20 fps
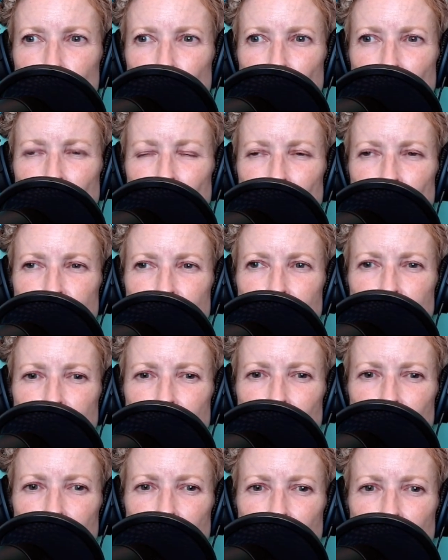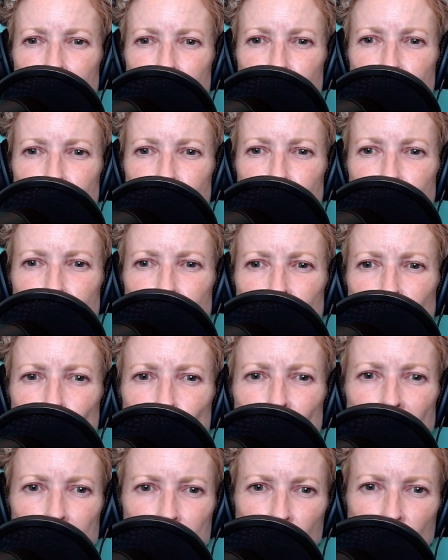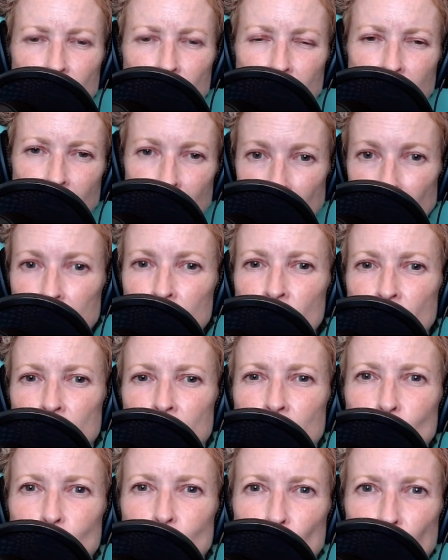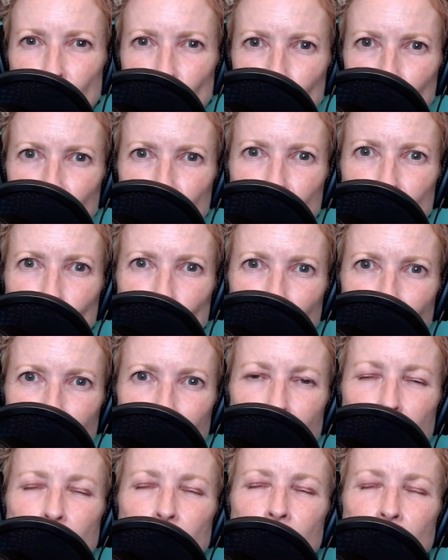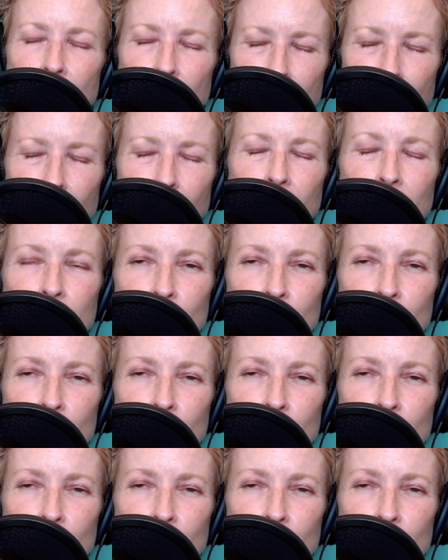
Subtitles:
having that kind of compassionate connection with the person where you're like, oh, I get it.